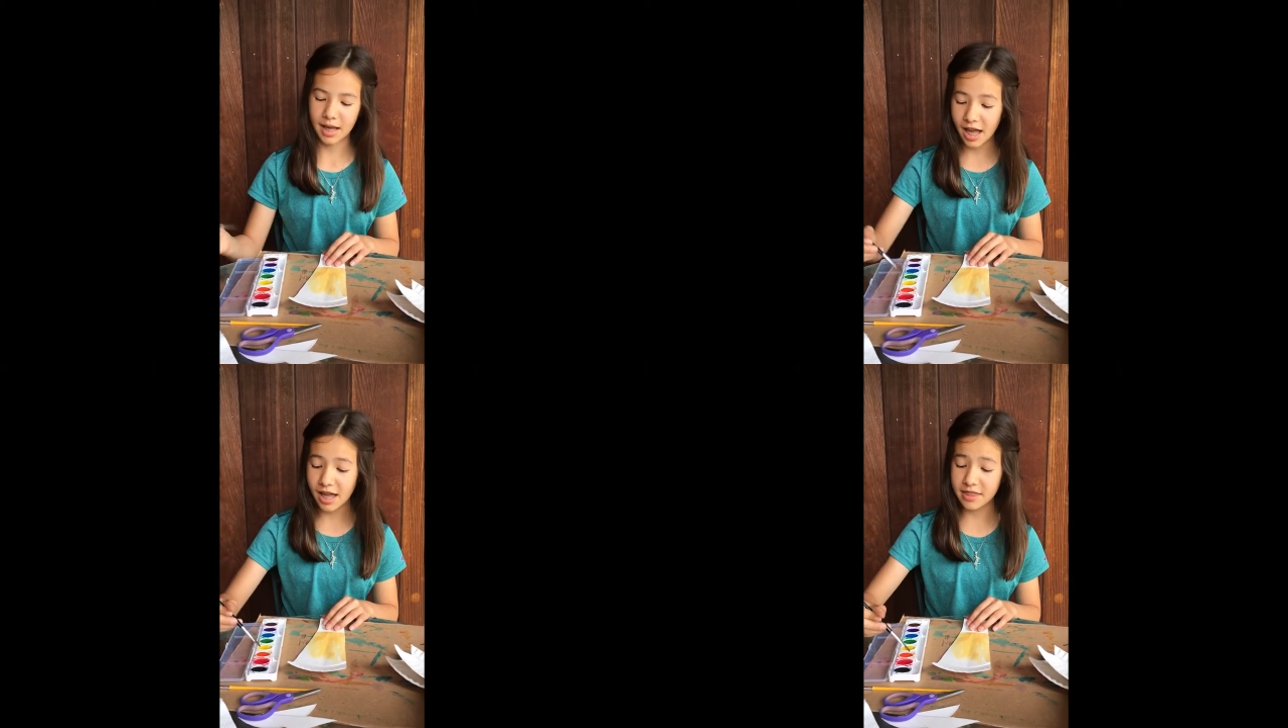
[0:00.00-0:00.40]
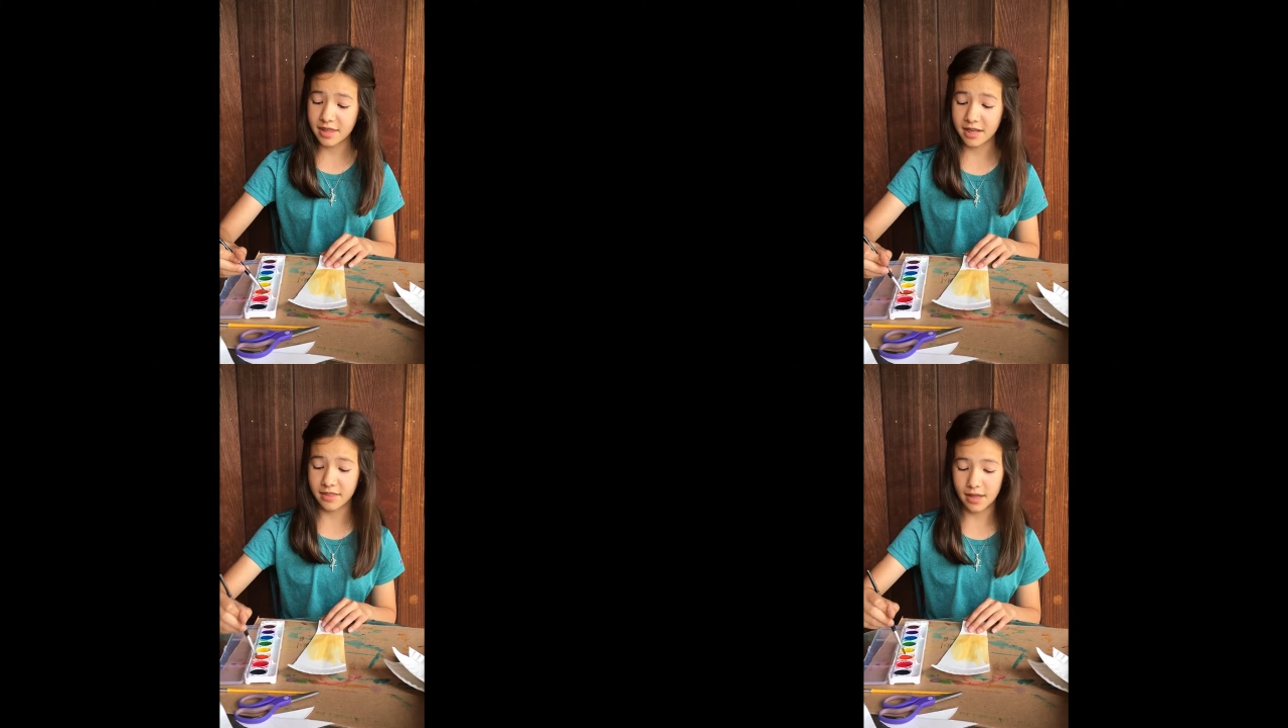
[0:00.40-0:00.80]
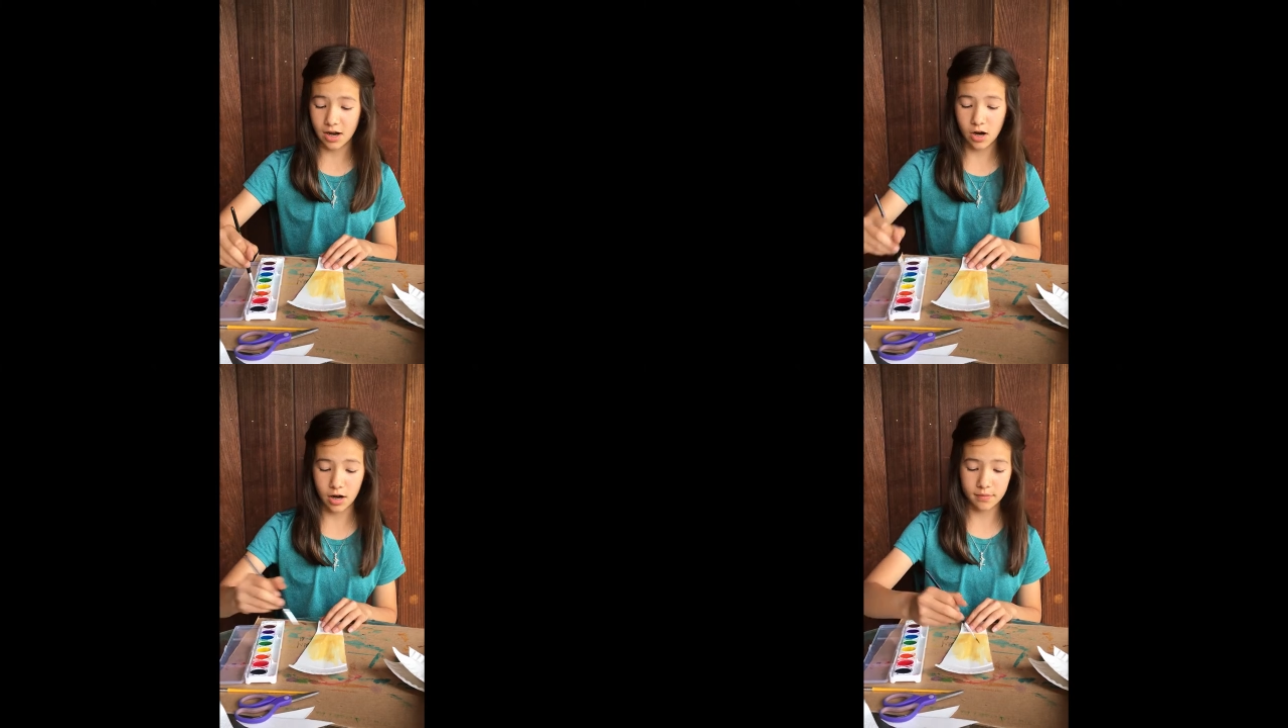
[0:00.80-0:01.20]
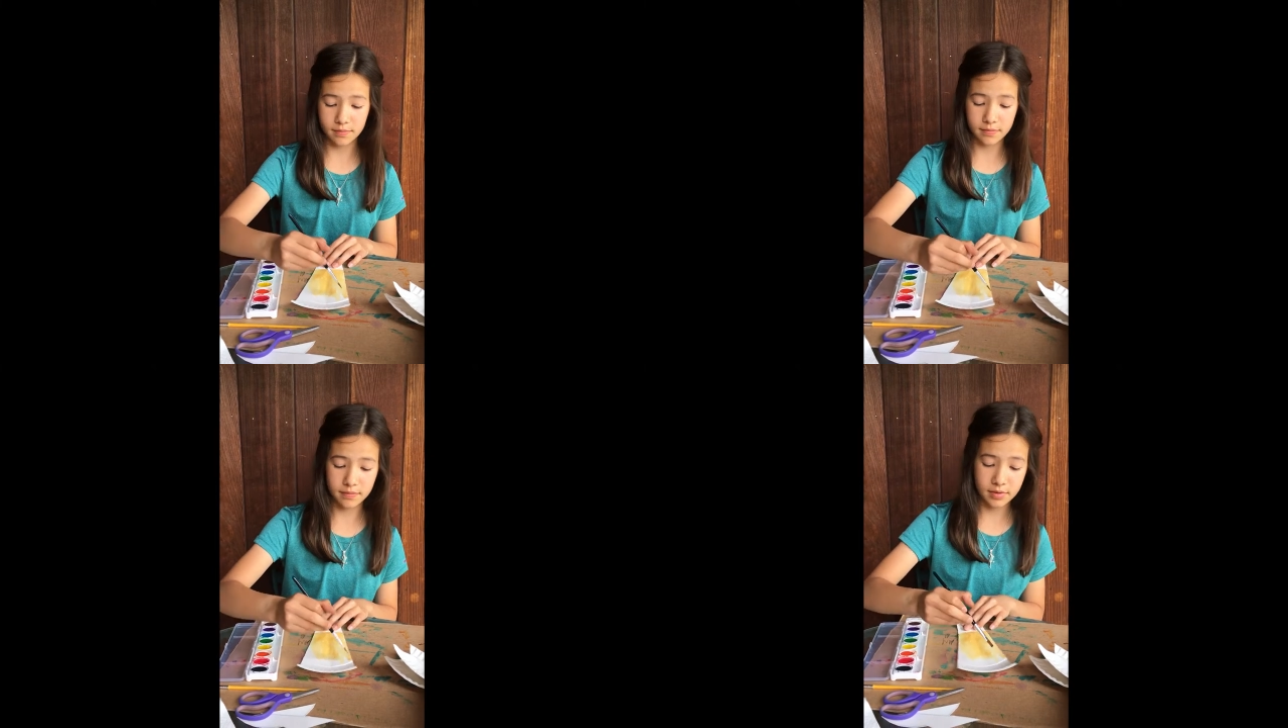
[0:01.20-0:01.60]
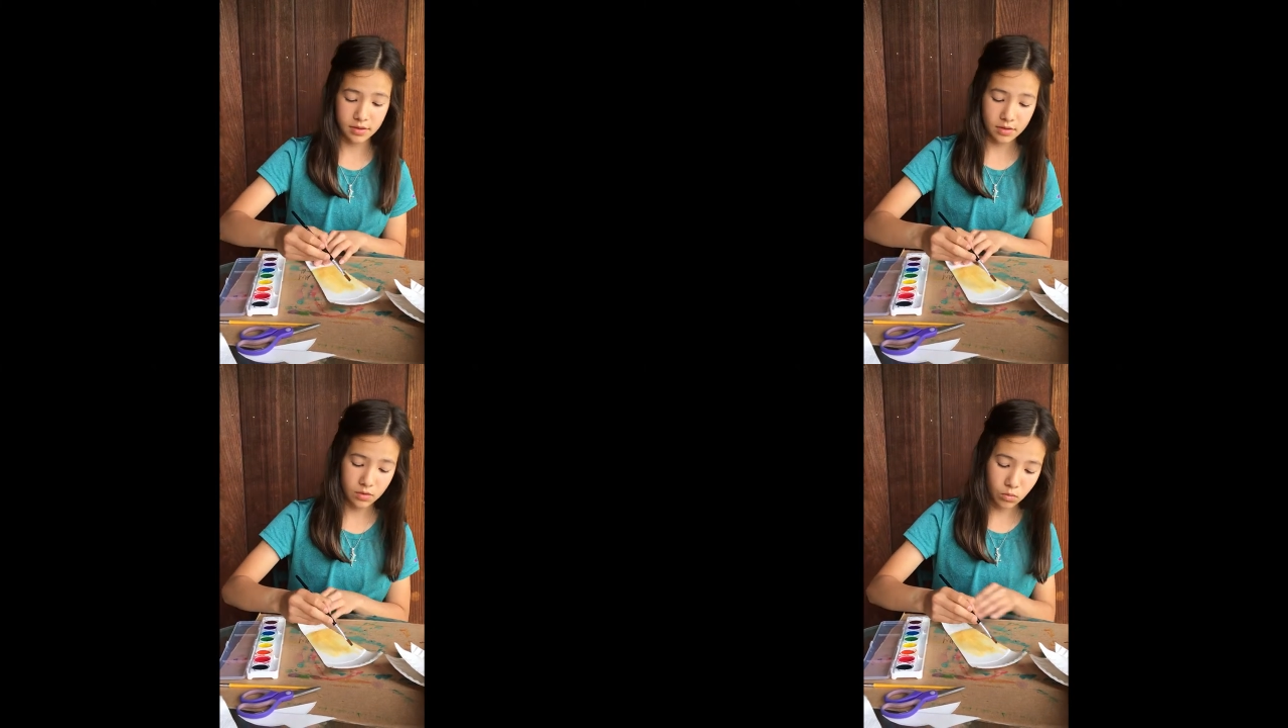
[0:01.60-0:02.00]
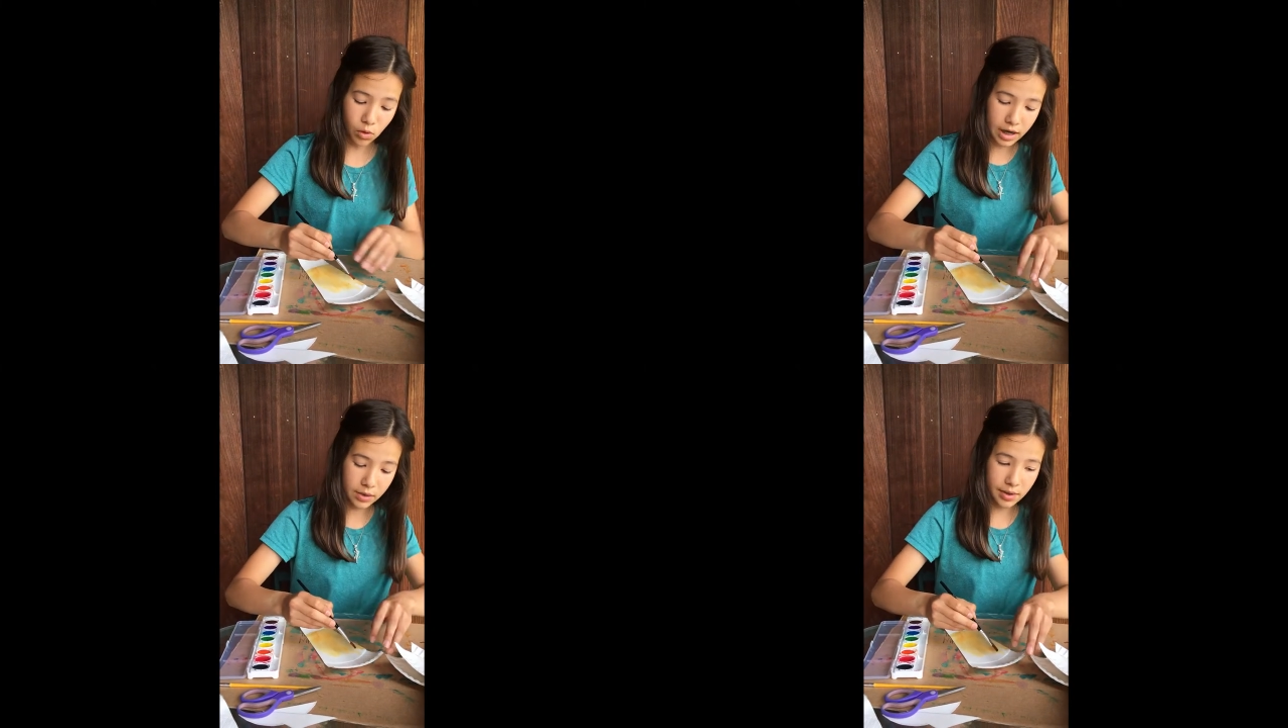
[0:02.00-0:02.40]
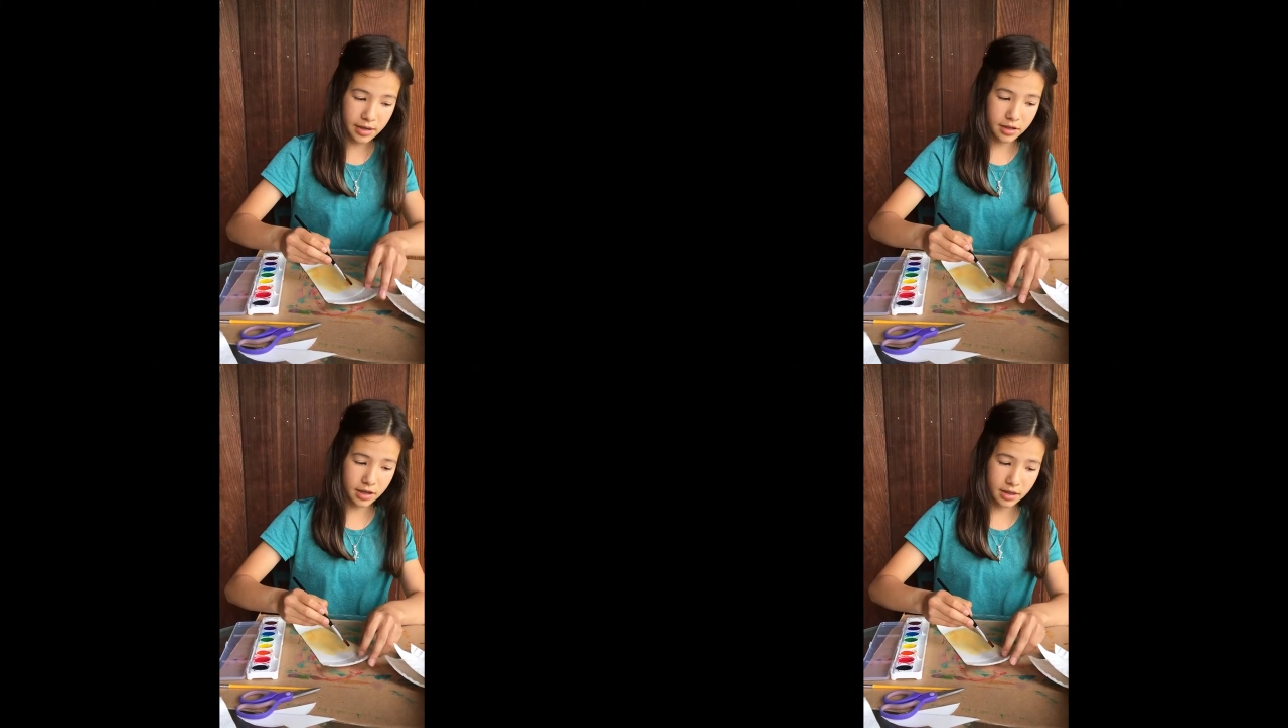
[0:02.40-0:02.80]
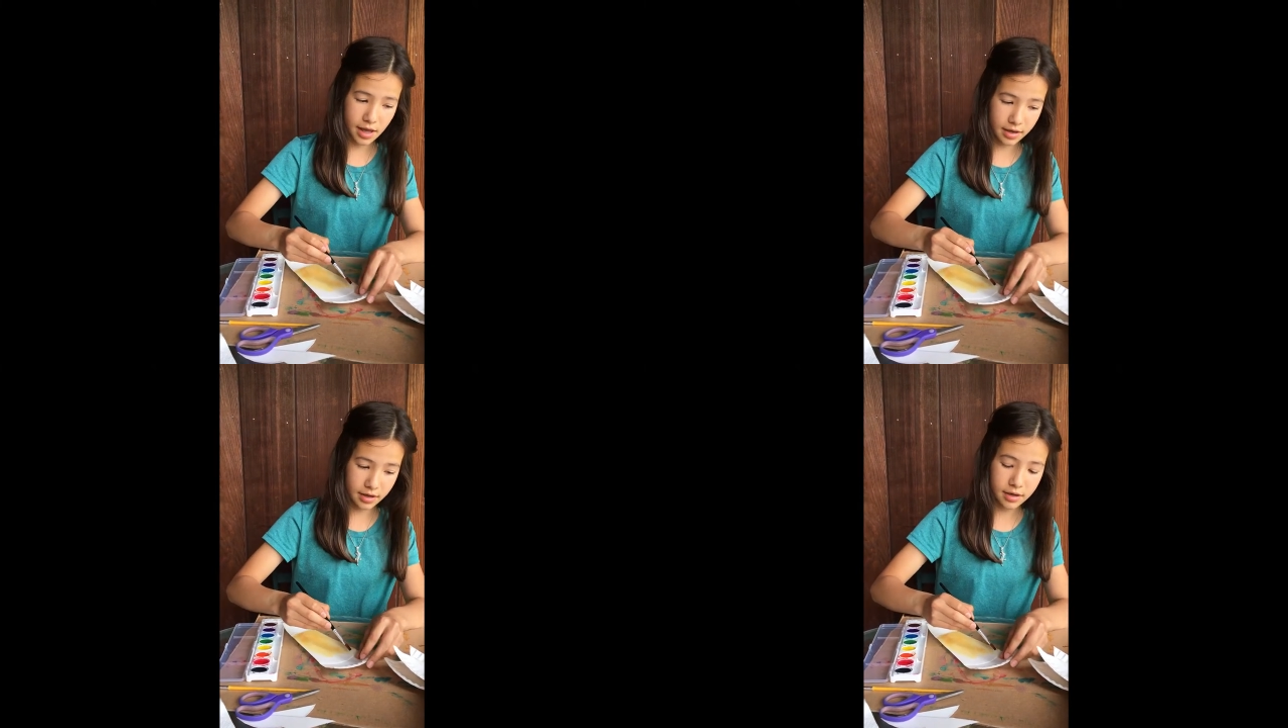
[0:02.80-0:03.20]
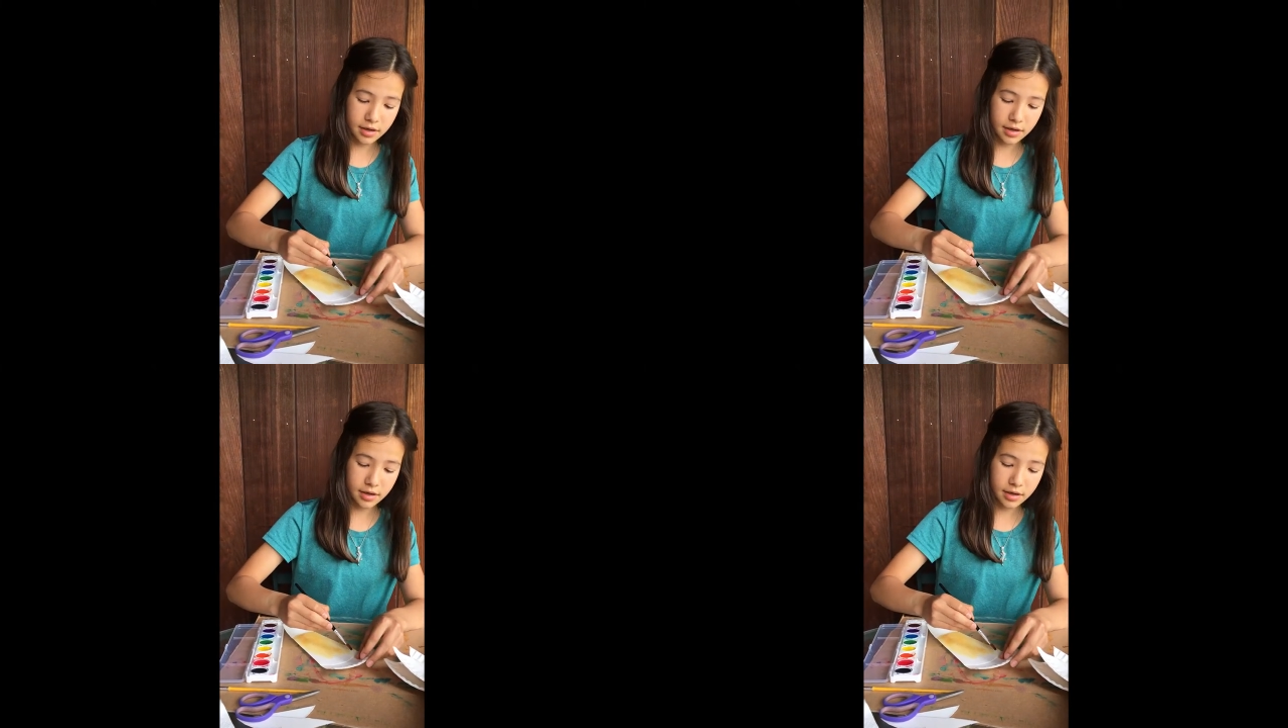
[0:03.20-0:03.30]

I think they are. Why do I think that?